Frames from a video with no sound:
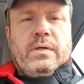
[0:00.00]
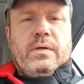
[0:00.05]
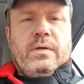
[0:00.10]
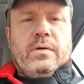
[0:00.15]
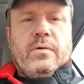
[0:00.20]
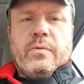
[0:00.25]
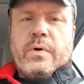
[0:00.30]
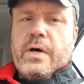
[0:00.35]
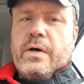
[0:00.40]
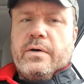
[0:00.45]

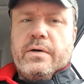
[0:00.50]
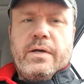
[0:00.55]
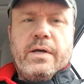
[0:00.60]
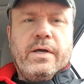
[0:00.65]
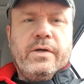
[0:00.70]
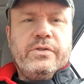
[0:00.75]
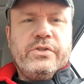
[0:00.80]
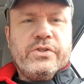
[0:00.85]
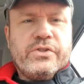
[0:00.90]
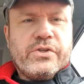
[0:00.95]
Well,
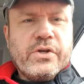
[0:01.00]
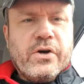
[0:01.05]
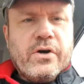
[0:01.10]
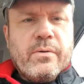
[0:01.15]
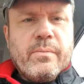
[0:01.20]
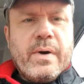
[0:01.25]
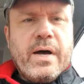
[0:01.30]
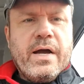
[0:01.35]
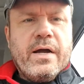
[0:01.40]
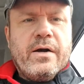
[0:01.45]
as you saw,
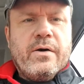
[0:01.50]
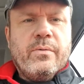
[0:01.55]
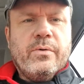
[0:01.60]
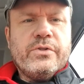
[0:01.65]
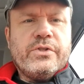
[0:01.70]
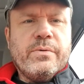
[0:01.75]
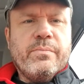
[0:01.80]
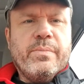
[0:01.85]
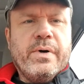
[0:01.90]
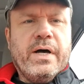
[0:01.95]
Meyer was
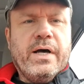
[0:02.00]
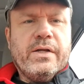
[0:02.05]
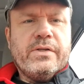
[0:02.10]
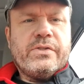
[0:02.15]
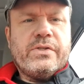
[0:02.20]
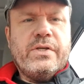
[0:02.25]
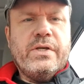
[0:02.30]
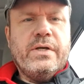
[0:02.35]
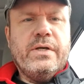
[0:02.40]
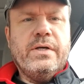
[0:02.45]
a
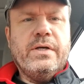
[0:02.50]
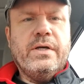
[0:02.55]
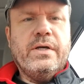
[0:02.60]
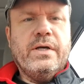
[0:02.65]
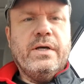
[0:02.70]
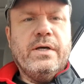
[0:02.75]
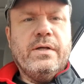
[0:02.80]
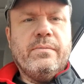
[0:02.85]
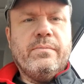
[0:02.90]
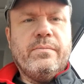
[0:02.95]
bust.
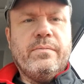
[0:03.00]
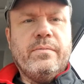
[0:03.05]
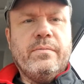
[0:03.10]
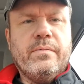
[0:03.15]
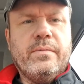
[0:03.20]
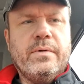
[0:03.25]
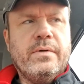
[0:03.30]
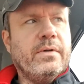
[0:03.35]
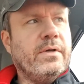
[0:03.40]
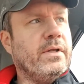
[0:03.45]

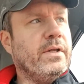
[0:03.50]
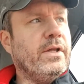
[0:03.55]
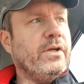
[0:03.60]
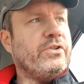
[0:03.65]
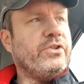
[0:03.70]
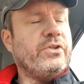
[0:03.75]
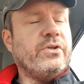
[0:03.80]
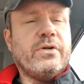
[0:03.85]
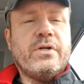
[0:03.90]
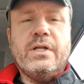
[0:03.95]
Unless
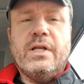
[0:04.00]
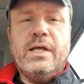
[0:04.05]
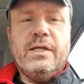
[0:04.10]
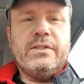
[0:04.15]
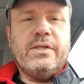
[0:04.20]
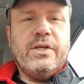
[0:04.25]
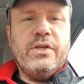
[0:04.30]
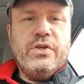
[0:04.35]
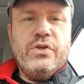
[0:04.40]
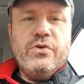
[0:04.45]
you're
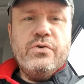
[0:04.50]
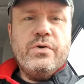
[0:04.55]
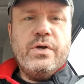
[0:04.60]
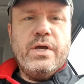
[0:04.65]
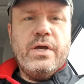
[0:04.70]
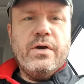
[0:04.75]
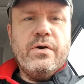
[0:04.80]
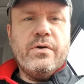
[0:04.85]
collecting Yu-Gi-Oh